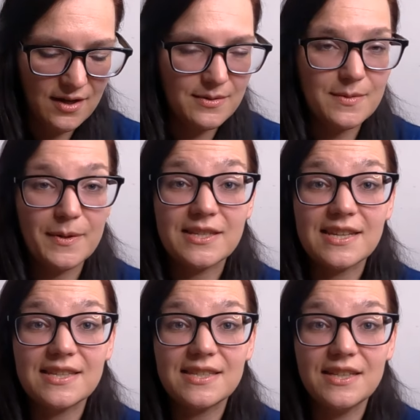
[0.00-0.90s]
I was about to
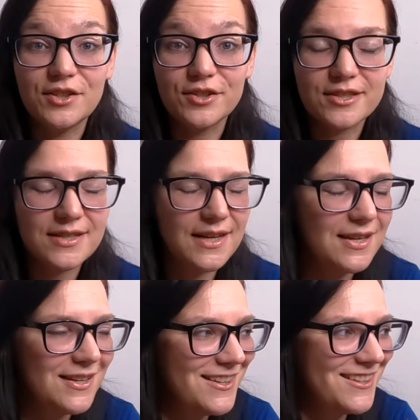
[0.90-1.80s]
say seniors,
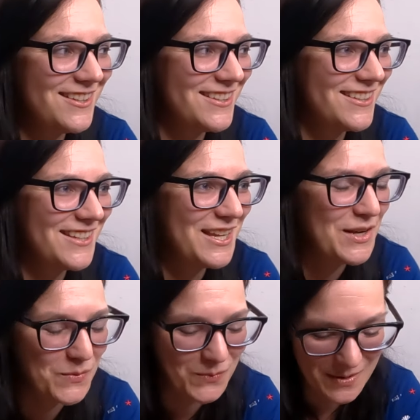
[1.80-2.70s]

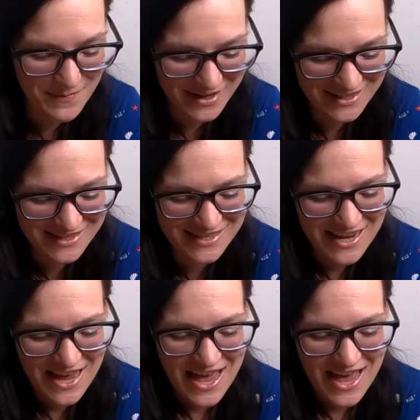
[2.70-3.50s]
in women's.